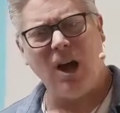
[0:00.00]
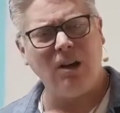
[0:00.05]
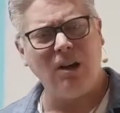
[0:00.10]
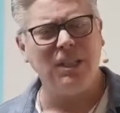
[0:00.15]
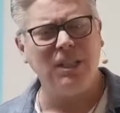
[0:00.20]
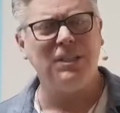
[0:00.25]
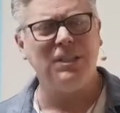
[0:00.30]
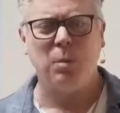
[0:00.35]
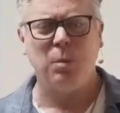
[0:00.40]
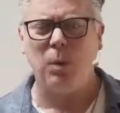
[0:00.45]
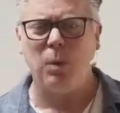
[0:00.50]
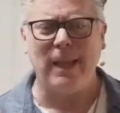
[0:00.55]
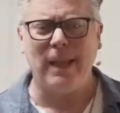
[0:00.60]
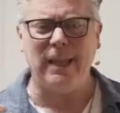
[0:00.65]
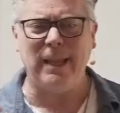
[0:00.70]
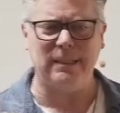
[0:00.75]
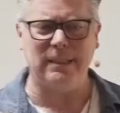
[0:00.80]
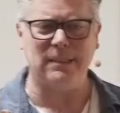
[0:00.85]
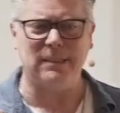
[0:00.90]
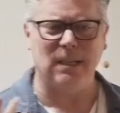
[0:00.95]
All these
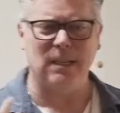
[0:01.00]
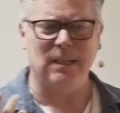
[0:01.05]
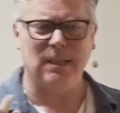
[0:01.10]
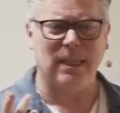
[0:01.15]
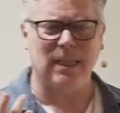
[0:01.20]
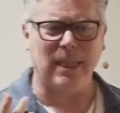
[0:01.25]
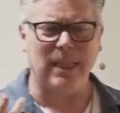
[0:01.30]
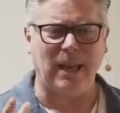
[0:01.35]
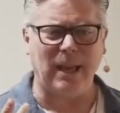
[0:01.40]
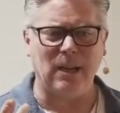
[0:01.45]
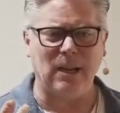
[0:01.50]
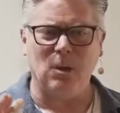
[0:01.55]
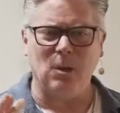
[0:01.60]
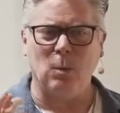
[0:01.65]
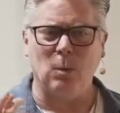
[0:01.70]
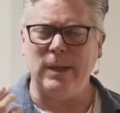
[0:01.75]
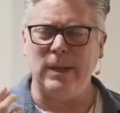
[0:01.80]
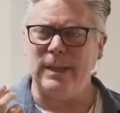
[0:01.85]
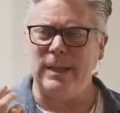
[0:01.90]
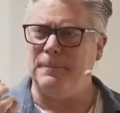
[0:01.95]
ways that
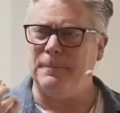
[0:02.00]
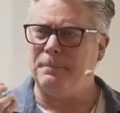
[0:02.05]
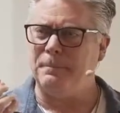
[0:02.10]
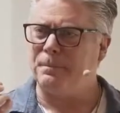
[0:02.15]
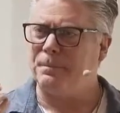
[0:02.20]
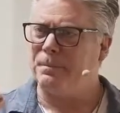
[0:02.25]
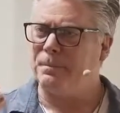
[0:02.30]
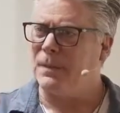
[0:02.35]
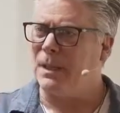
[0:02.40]
we